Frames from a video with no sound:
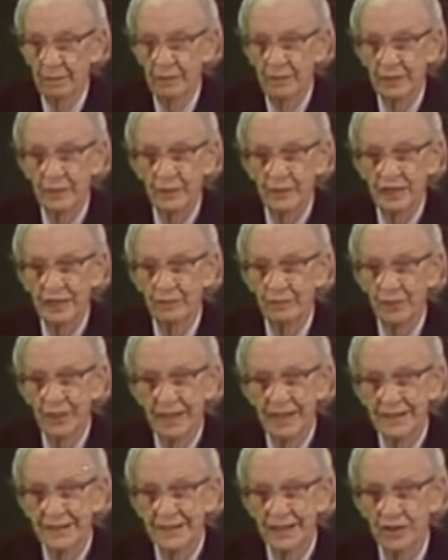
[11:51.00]
People didn't
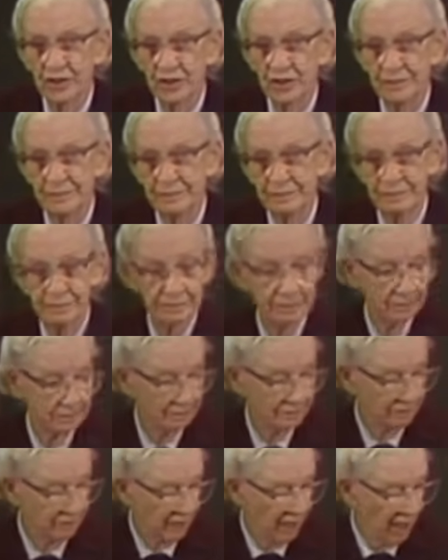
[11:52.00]
pay attention.
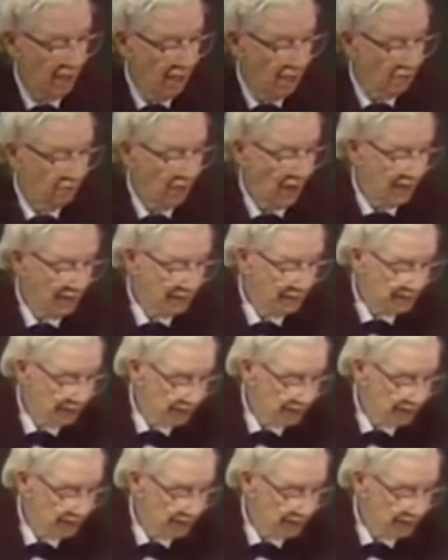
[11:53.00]
Finally,